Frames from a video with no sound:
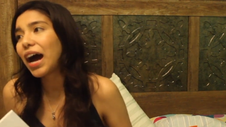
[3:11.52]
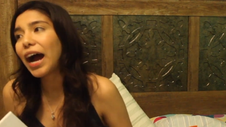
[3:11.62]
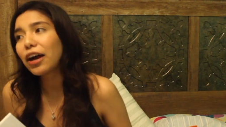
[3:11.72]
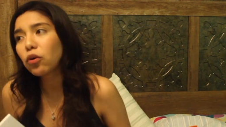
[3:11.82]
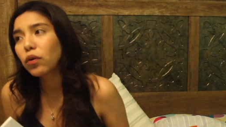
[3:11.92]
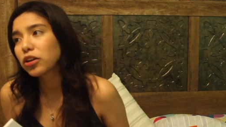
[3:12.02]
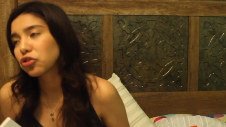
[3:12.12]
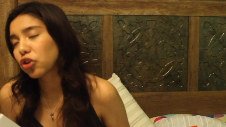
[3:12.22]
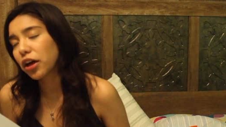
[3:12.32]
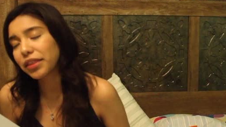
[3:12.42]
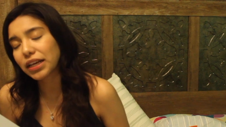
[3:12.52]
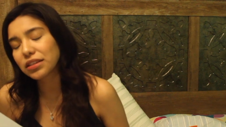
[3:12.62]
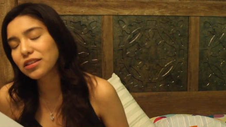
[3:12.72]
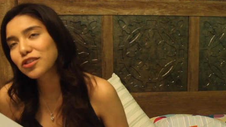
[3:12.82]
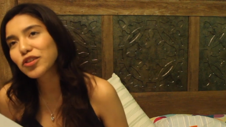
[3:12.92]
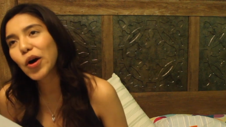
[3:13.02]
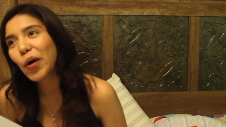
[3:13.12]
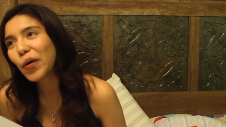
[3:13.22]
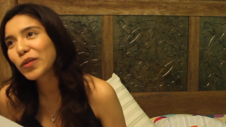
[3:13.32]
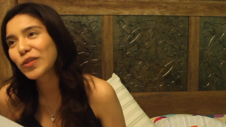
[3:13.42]
I don't want to draw things. It's
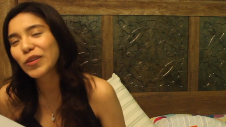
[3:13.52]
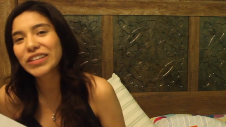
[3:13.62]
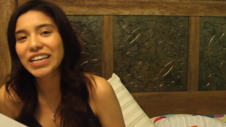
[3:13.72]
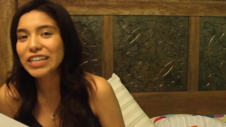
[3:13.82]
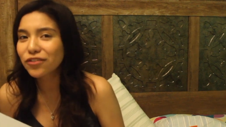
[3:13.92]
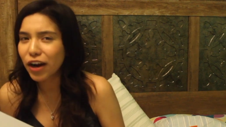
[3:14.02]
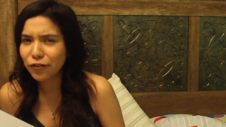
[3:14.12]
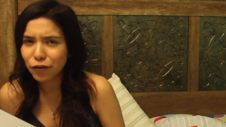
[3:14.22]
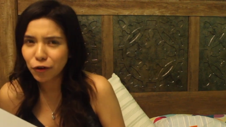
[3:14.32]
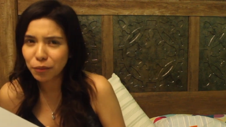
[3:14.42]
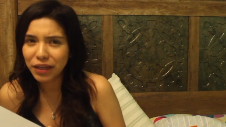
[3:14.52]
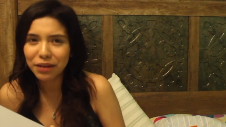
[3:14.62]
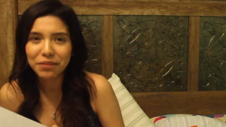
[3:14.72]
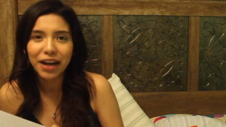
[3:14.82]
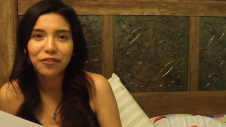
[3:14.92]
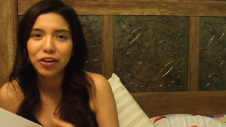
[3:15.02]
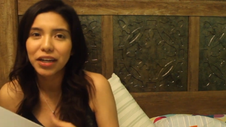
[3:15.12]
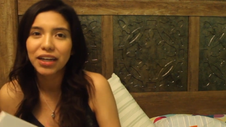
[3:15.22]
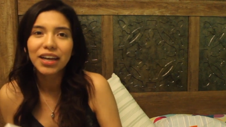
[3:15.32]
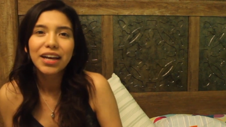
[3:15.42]
so it takes forever for me. I'm not
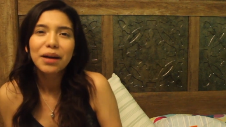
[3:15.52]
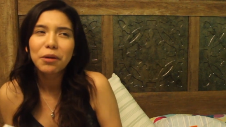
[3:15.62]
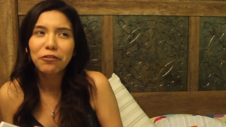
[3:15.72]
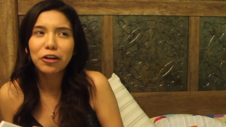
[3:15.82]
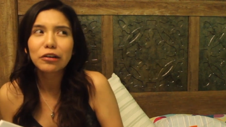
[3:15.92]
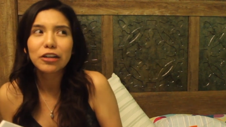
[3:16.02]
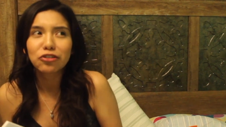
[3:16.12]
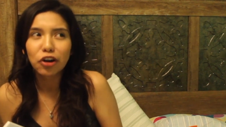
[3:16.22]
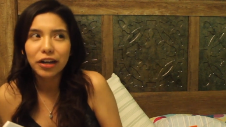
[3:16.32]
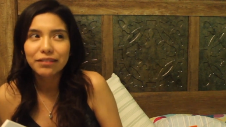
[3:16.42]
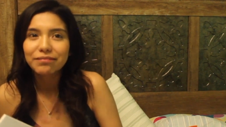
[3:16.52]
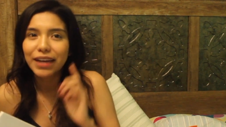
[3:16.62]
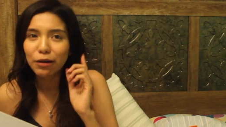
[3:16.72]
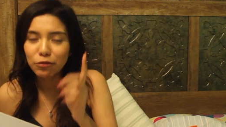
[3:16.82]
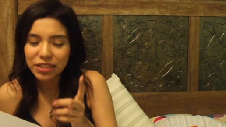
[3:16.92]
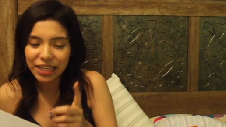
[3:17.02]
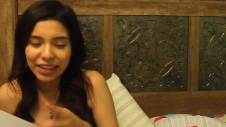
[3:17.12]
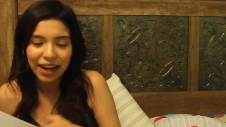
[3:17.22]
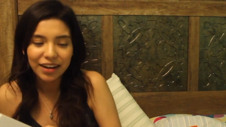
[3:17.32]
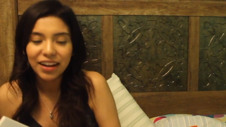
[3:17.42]
very good at drawing. I will
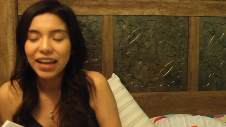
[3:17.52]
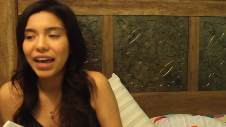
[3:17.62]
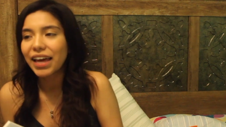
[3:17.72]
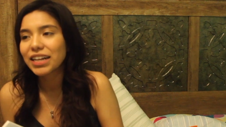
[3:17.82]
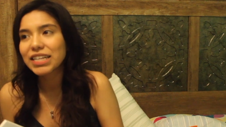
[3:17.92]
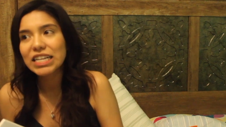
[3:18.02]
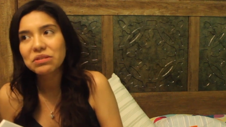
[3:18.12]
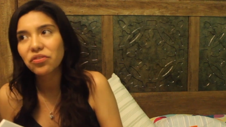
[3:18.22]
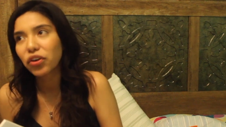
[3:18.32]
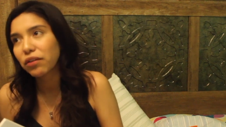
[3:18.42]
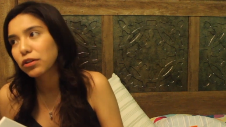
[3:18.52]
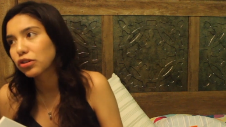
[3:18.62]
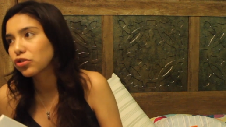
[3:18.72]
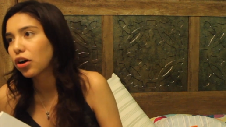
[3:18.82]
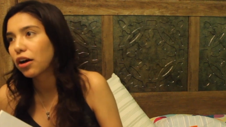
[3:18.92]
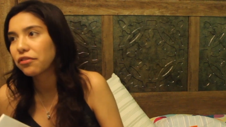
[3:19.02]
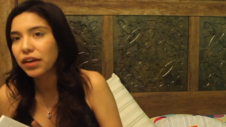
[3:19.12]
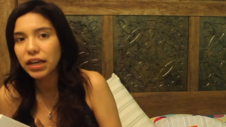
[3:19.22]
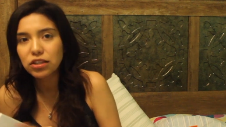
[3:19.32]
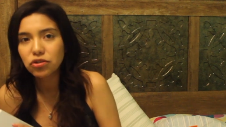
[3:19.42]
say that. And it takes me forever to draw a
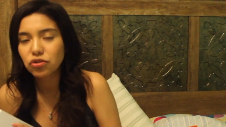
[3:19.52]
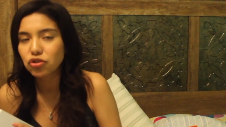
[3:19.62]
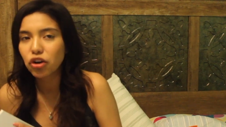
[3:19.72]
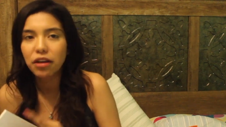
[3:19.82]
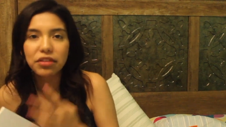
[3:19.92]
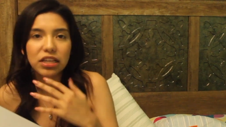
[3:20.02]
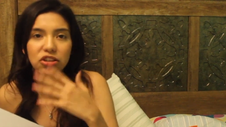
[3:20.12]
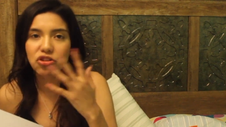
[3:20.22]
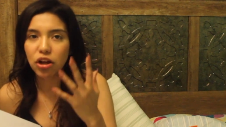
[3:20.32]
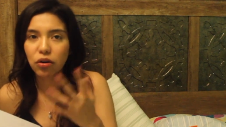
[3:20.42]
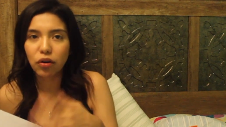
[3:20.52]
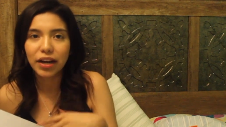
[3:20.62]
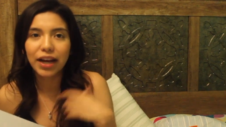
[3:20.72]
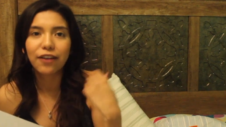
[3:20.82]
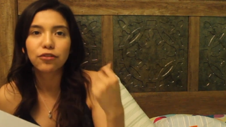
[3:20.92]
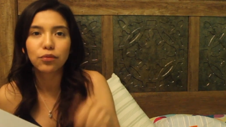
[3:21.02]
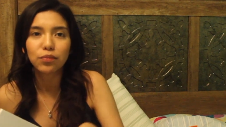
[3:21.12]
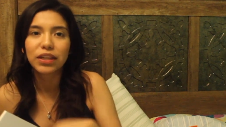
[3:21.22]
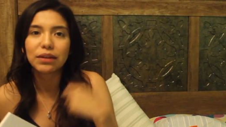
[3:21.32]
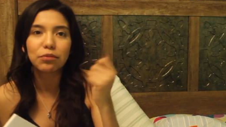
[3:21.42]
face, to draw things in general, and I have to
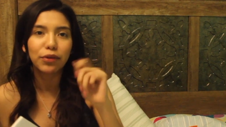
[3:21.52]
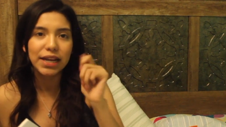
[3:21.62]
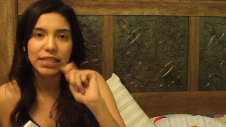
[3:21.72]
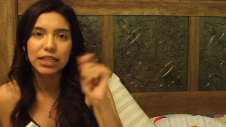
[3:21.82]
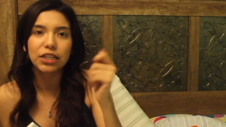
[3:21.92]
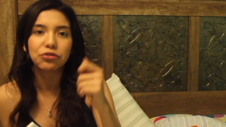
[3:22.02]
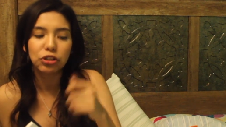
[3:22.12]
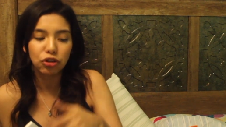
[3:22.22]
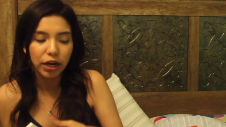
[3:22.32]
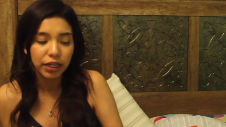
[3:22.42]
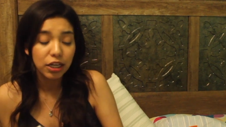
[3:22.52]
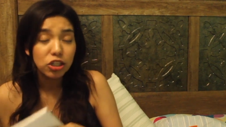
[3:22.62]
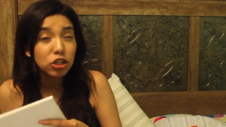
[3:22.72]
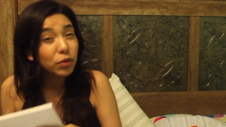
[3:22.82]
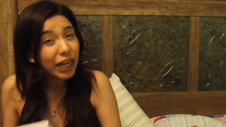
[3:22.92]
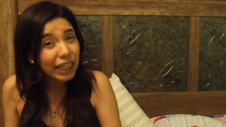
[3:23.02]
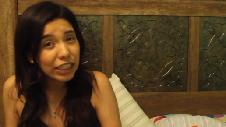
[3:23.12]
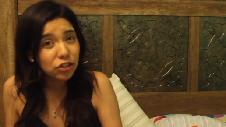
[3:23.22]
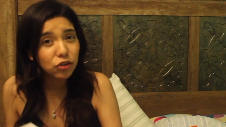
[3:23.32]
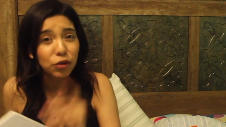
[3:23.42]
keep erasing and redrawing. So what I
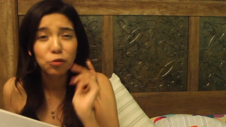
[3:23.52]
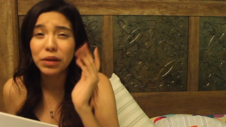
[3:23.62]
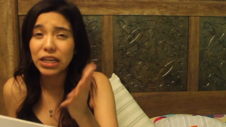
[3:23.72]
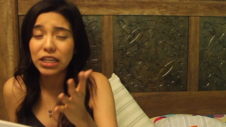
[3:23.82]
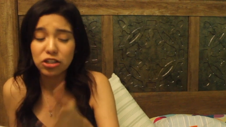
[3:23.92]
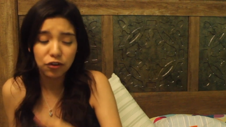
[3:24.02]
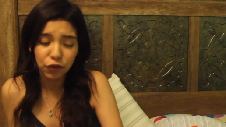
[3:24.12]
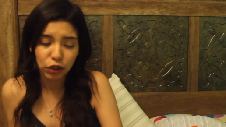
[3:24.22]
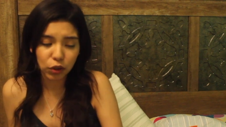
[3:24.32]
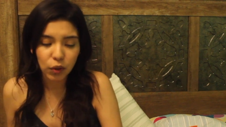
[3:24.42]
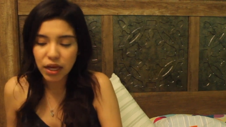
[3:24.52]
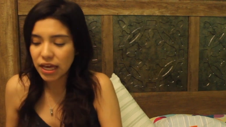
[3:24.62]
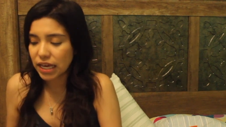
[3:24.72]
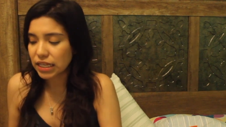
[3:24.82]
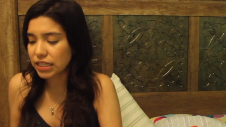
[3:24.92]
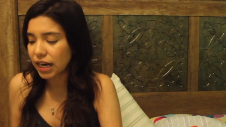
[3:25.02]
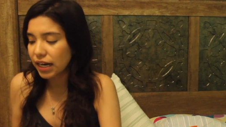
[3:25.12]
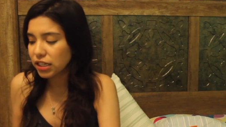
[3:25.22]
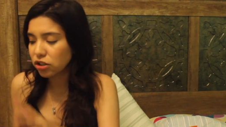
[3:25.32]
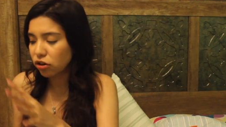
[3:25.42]
like to do to make it easier for you is that
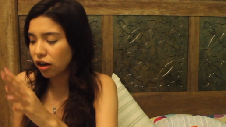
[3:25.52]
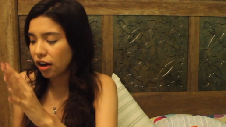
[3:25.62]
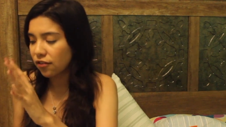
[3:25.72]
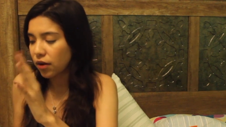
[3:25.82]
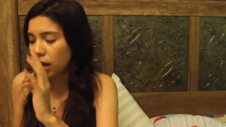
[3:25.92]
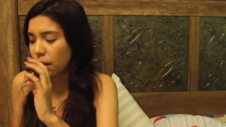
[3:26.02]
I tend to grab